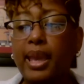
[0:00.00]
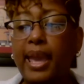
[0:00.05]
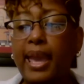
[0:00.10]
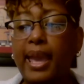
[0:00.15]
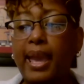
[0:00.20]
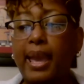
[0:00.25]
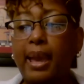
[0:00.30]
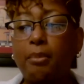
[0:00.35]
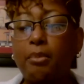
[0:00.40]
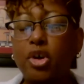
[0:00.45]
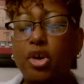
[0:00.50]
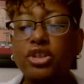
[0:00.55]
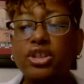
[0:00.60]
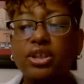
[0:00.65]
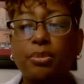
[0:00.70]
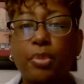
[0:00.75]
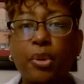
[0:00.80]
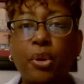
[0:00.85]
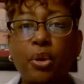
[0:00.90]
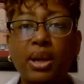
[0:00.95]
and
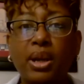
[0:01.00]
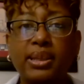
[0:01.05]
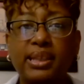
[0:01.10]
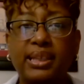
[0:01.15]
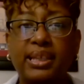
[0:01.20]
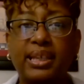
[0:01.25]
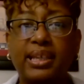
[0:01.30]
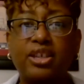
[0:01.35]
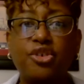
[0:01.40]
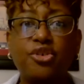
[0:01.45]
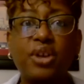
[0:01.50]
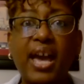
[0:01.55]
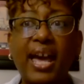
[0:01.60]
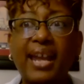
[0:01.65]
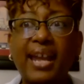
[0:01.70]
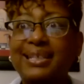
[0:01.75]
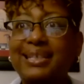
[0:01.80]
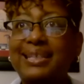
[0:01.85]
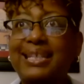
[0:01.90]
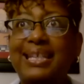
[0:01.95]
most importantly, you
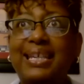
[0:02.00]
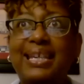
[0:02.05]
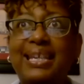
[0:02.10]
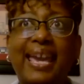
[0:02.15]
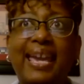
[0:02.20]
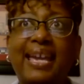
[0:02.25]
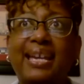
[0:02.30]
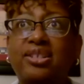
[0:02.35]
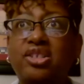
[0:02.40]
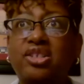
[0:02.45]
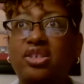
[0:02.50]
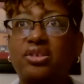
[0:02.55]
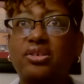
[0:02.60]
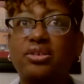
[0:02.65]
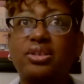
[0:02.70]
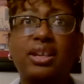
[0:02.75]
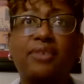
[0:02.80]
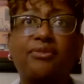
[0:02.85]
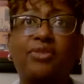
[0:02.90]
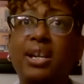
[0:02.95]
got to seek
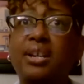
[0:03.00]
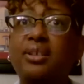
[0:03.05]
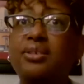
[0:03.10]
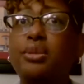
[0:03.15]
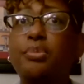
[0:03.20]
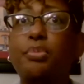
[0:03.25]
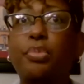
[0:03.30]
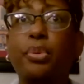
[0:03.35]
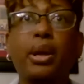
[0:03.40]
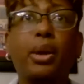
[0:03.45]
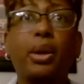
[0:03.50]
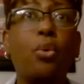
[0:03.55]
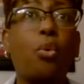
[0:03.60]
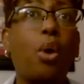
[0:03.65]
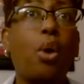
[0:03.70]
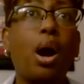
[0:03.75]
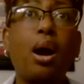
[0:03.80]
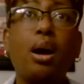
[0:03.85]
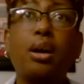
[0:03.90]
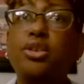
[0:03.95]
answers. If there's a brick
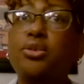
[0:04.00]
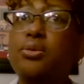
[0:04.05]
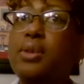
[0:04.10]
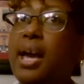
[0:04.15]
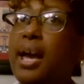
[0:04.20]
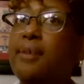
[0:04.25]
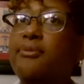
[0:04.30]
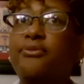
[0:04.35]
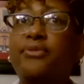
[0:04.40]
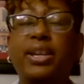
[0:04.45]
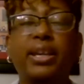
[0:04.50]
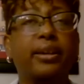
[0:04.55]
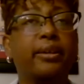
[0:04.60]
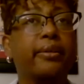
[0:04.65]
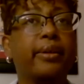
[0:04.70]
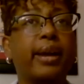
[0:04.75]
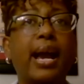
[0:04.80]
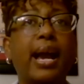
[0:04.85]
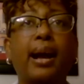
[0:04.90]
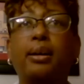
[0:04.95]
wall, you got to
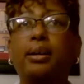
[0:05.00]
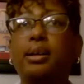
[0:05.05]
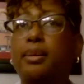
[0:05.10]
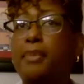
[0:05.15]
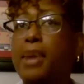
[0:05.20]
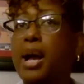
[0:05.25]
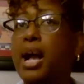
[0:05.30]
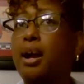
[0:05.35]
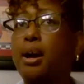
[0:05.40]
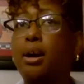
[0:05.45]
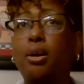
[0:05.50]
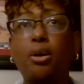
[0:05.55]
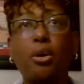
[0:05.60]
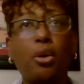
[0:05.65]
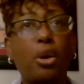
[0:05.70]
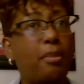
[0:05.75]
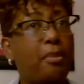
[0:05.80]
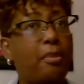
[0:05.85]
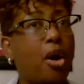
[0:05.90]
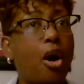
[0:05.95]
figure out am I going to
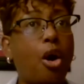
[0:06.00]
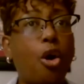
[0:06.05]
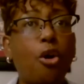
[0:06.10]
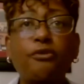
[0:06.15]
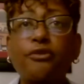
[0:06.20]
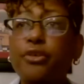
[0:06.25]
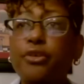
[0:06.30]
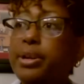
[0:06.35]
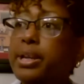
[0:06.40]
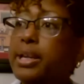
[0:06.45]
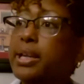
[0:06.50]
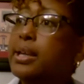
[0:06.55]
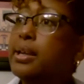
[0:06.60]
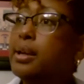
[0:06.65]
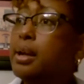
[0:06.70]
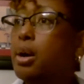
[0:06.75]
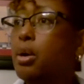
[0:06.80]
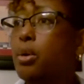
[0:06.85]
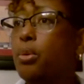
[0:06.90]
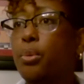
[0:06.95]
go over it,
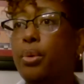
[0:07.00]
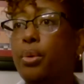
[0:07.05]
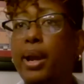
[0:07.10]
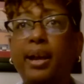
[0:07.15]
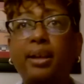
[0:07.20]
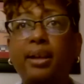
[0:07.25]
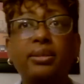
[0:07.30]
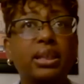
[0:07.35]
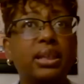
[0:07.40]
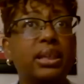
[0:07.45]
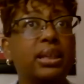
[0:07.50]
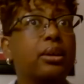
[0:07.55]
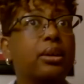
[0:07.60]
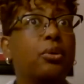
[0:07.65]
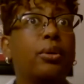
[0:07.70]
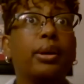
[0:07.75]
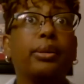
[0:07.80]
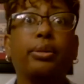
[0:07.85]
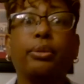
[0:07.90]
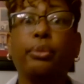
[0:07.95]
around it,
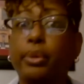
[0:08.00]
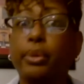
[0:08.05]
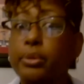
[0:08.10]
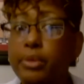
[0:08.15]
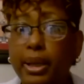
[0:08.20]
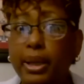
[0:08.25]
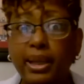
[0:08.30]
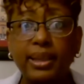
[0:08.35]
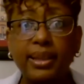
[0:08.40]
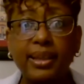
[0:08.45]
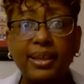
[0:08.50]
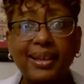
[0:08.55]
or through it?